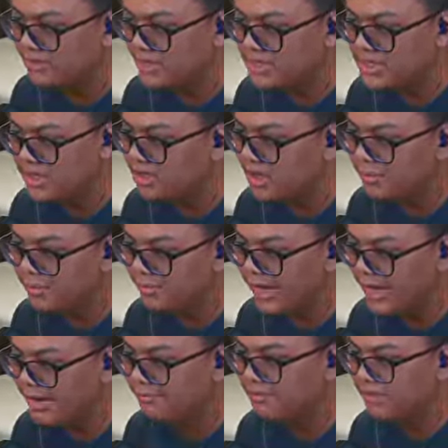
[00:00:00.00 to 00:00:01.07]
going to take a couple of
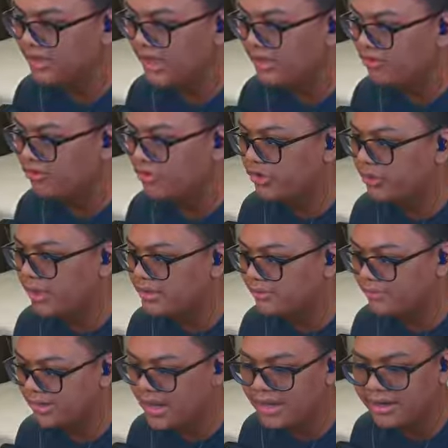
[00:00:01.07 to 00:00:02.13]
games to get used to and to
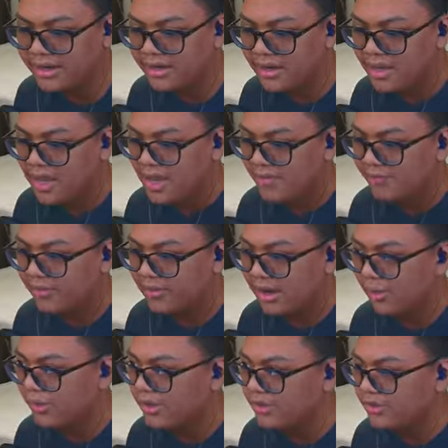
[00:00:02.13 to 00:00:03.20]
kind of figure
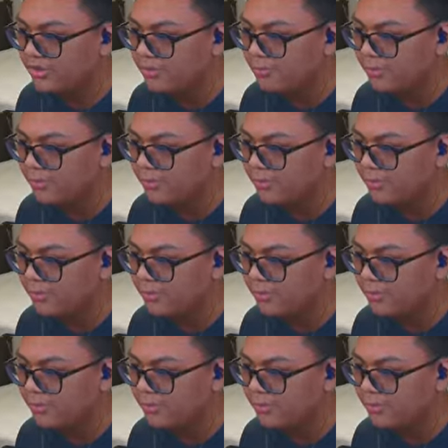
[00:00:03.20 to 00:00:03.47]
out what you can do.